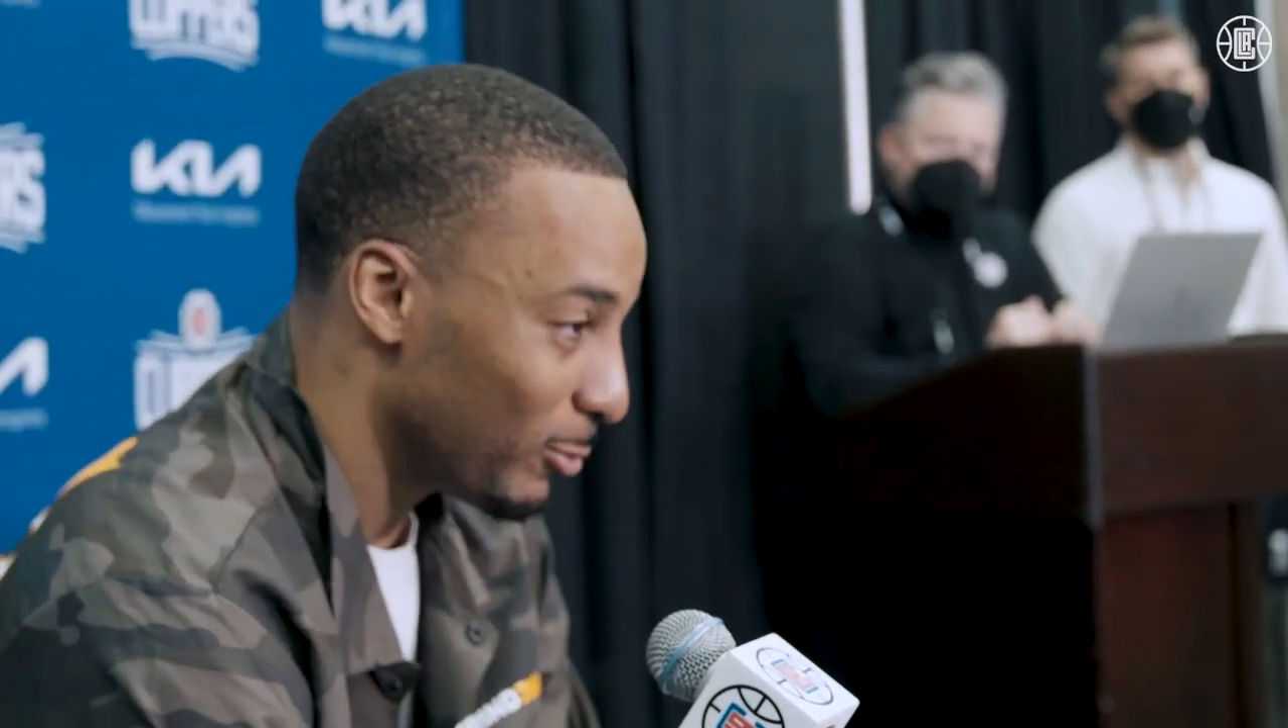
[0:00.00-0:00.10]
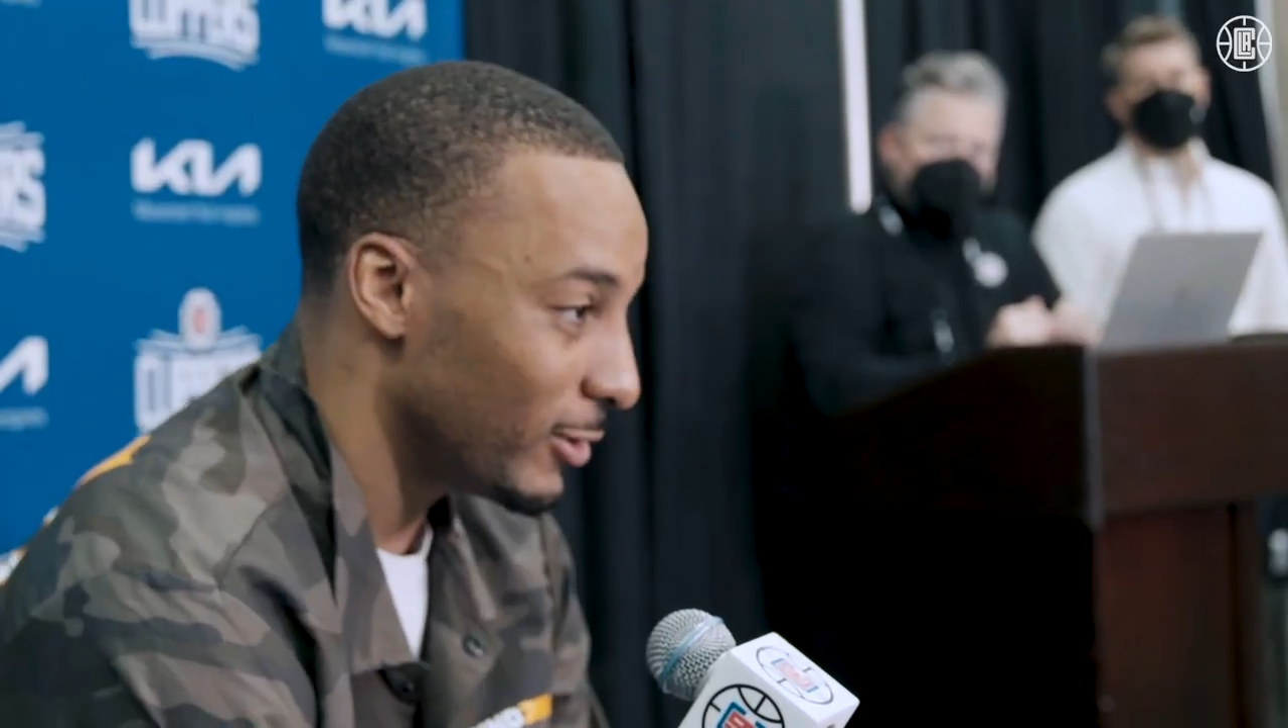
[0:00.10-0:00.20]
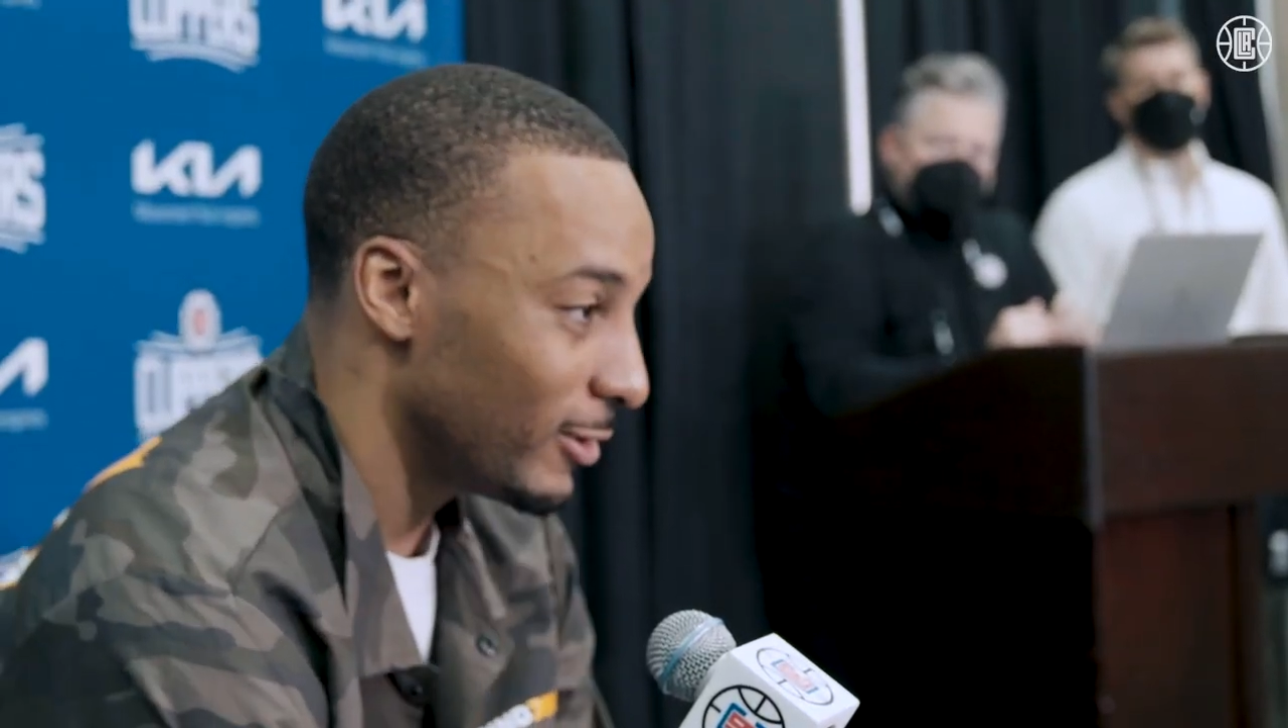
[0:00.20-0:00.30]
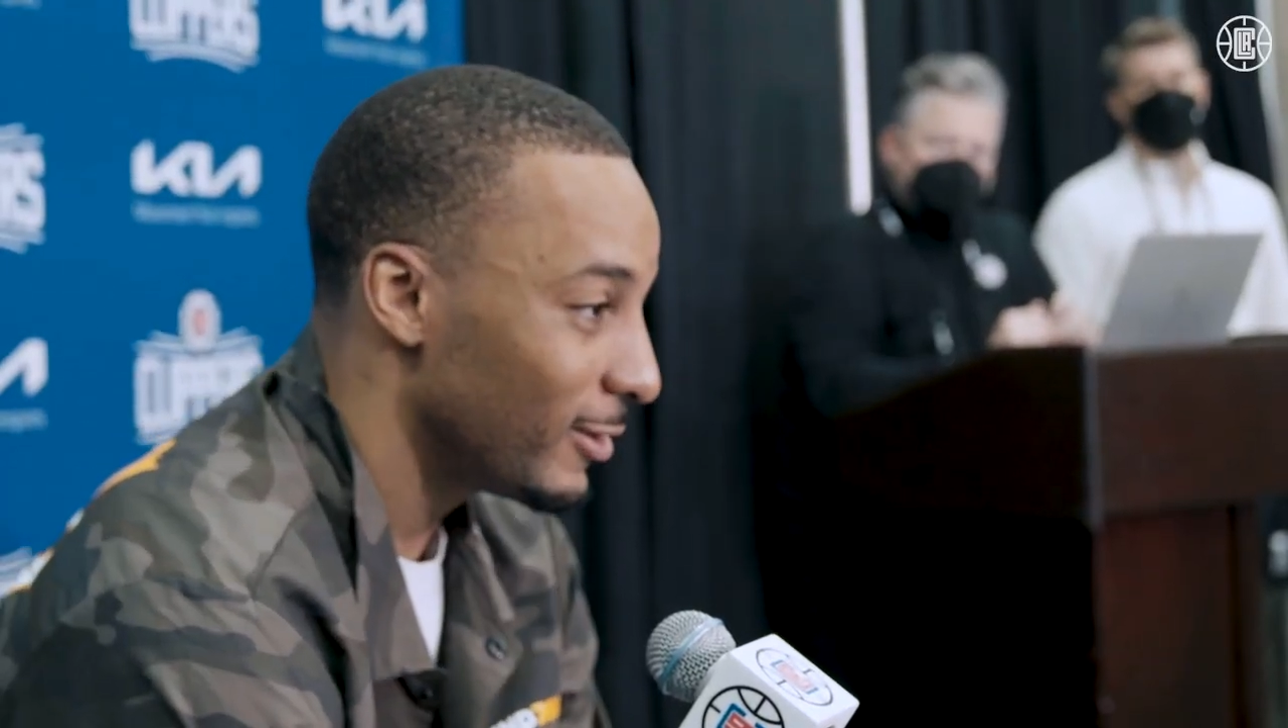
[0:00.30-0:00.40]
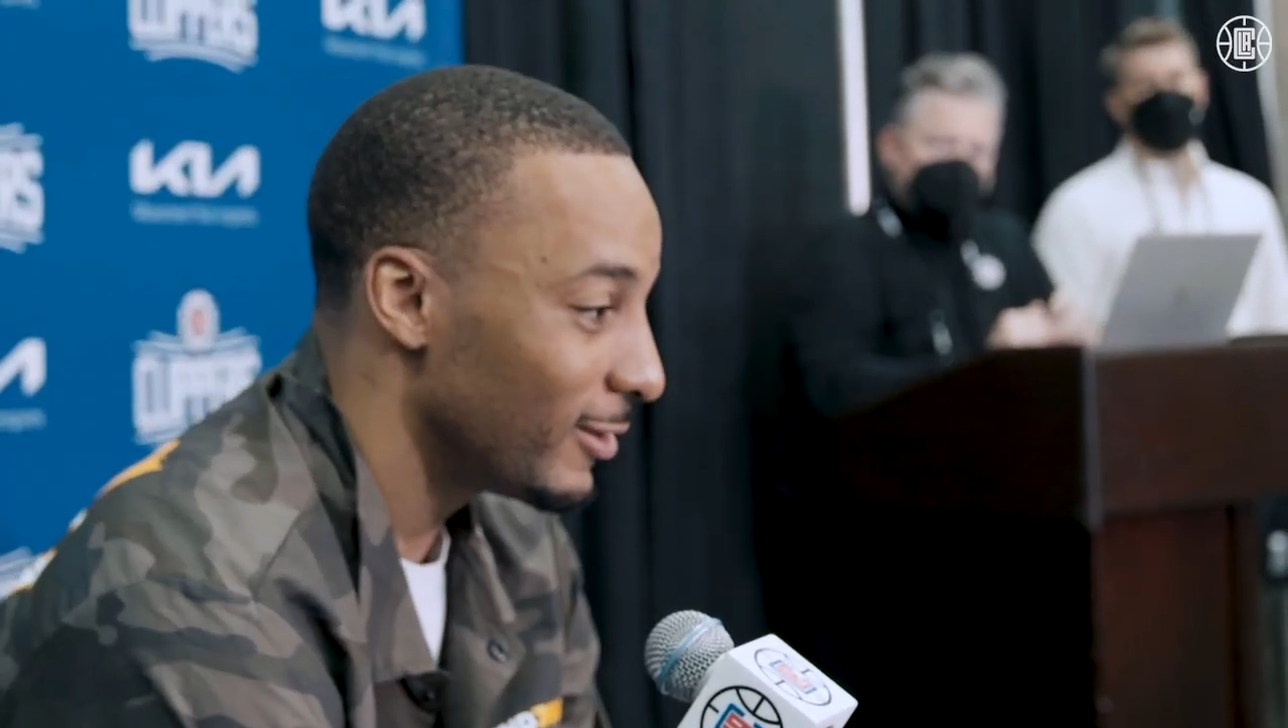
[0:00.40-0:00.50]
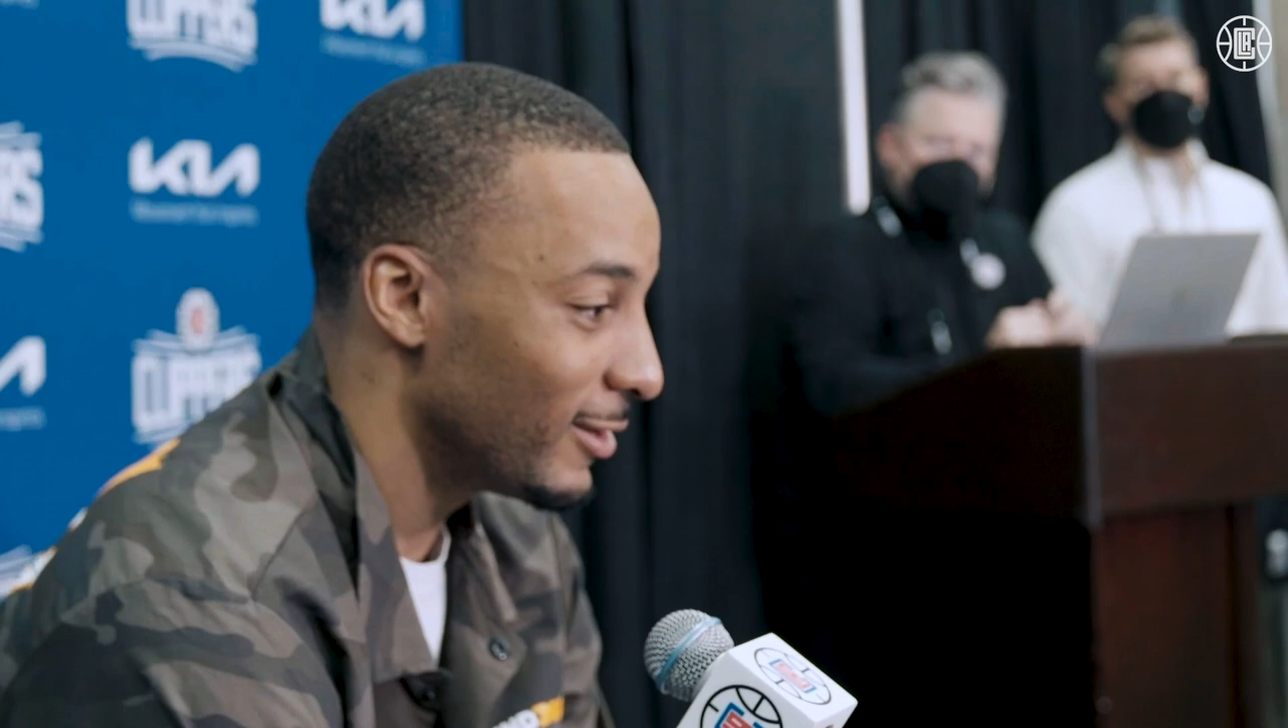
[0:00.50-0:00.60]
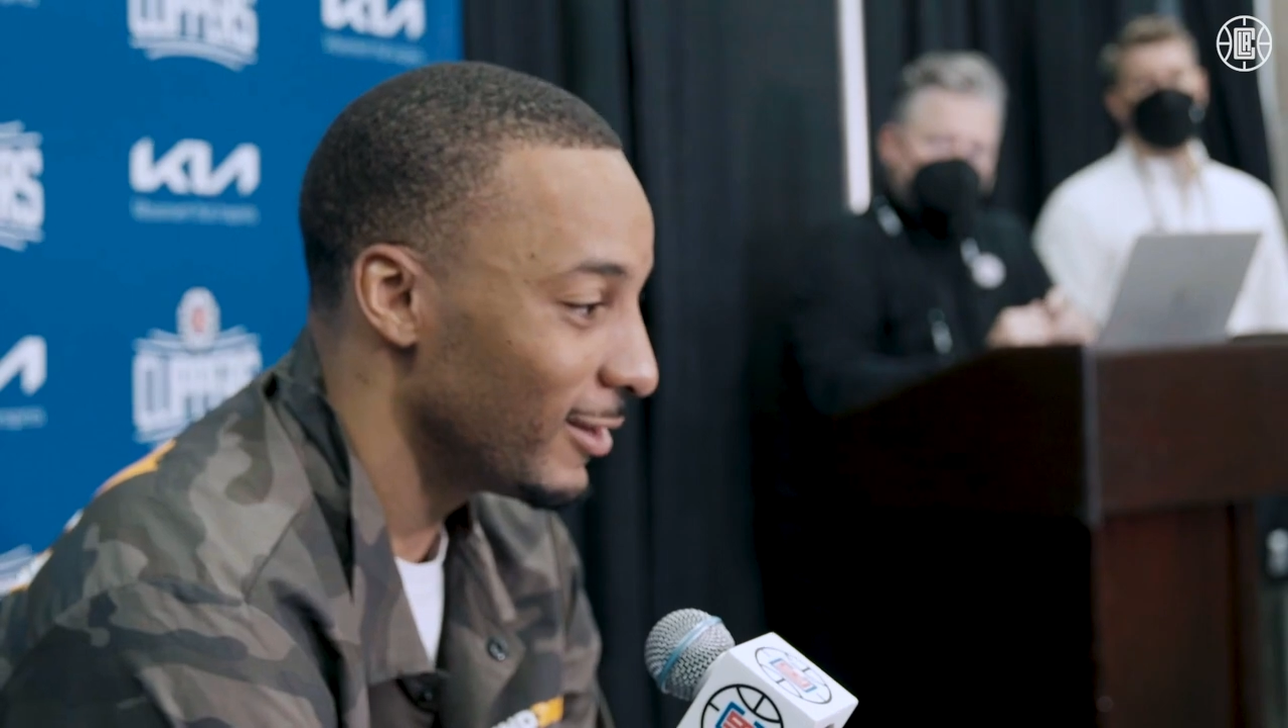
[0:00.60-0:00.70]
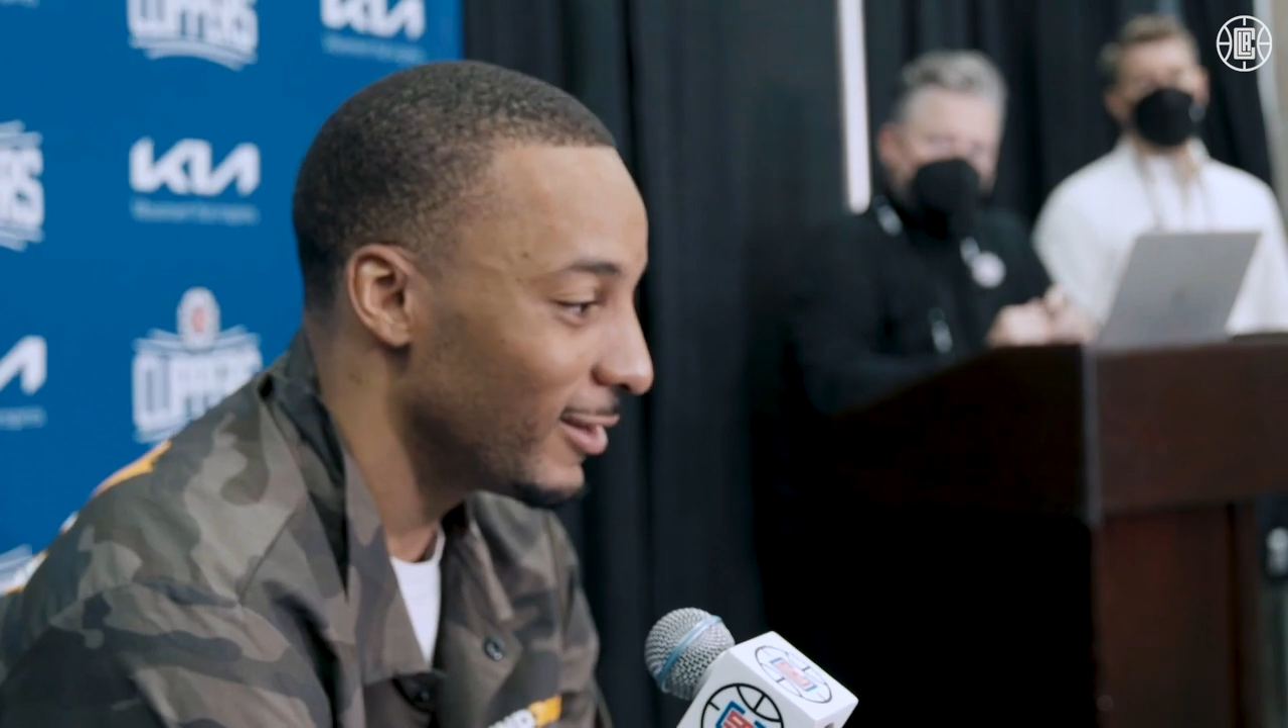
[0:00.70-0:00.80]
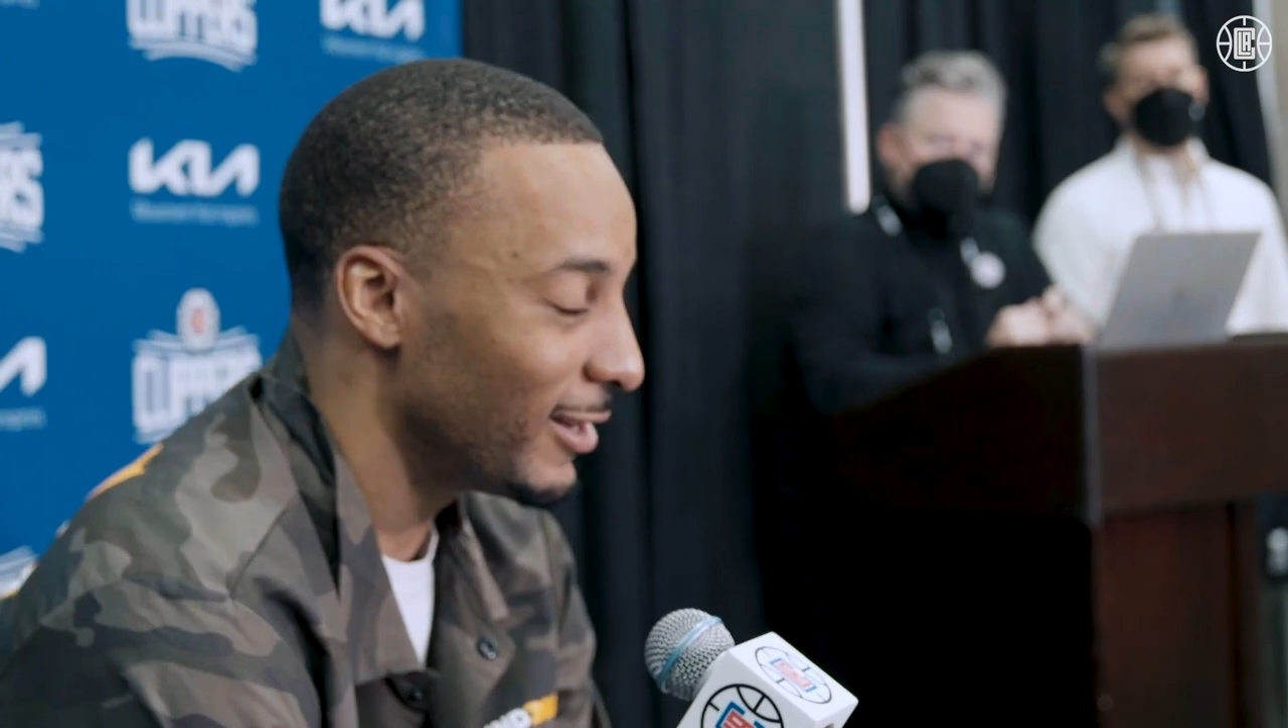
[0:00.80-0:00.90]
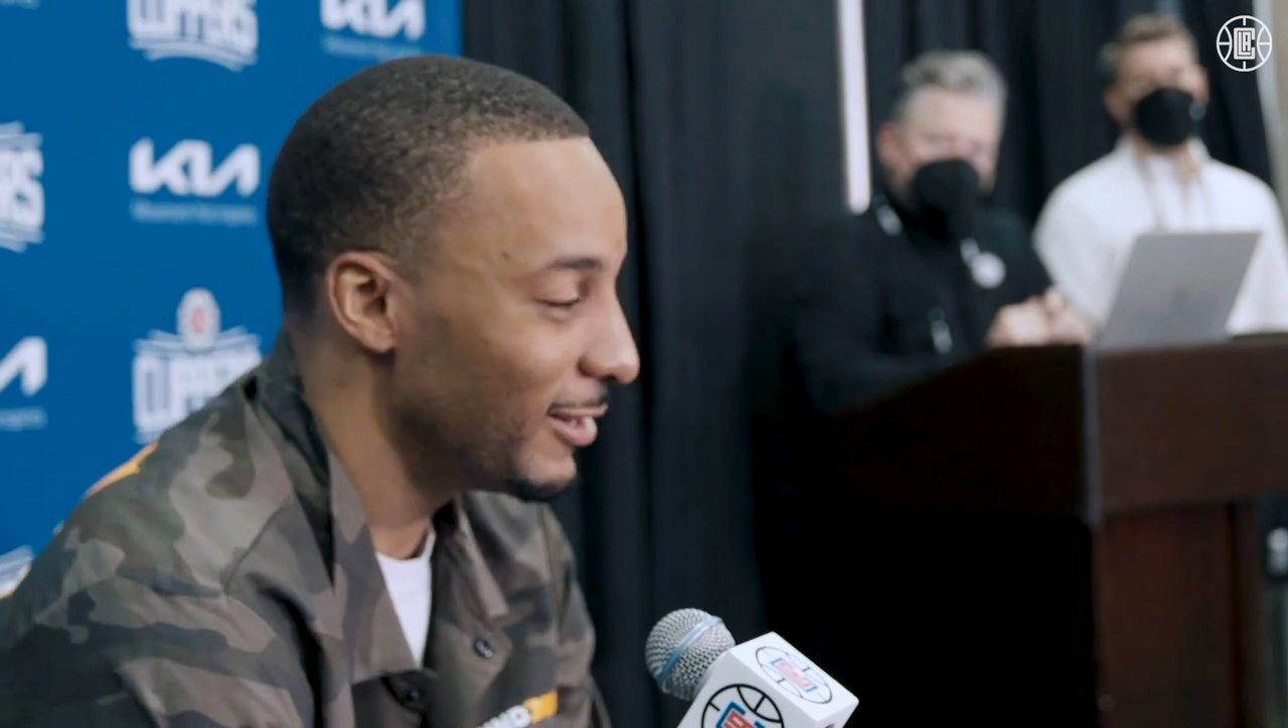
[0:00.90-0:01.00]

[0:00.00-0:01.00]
me, I